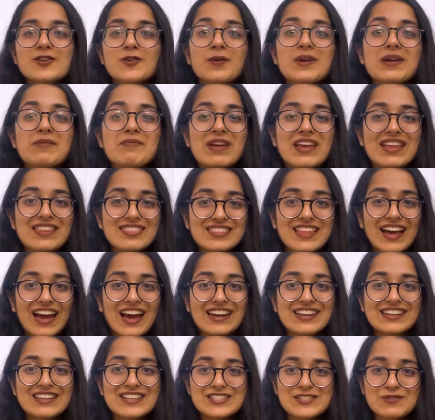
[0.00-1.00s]
so we made
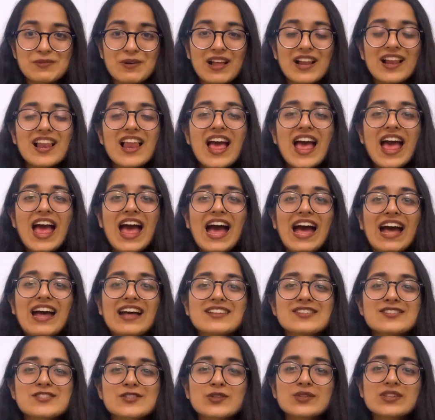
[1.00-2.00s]
that as well.
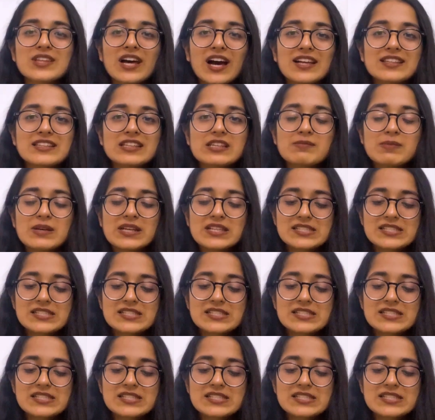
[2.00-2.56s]
And so Dadi